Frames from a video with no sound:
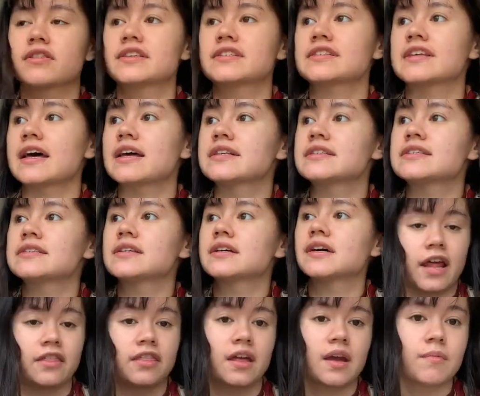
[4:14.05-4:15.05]
says.
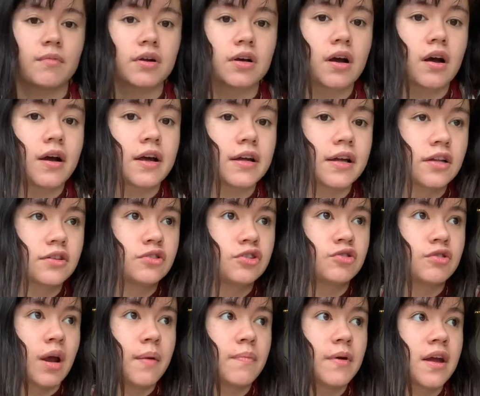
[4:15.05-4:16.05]
I think I'm going to get to
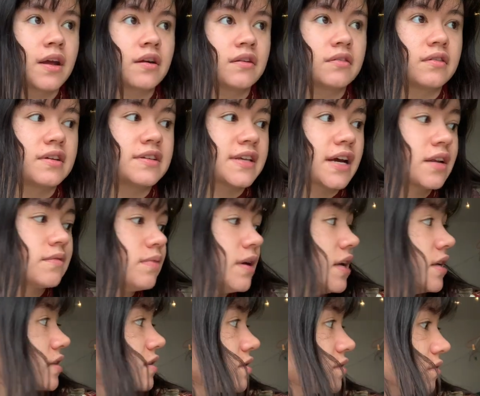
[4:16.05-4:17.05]
draping the second
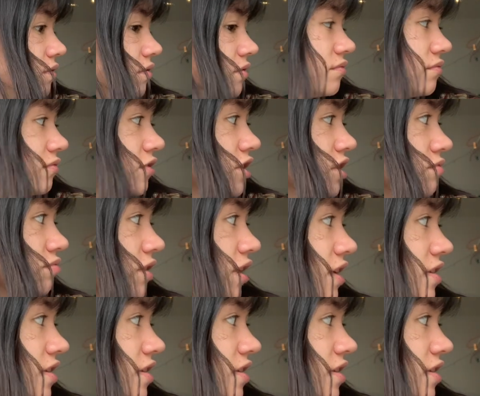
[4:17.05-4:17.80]
piece, which is really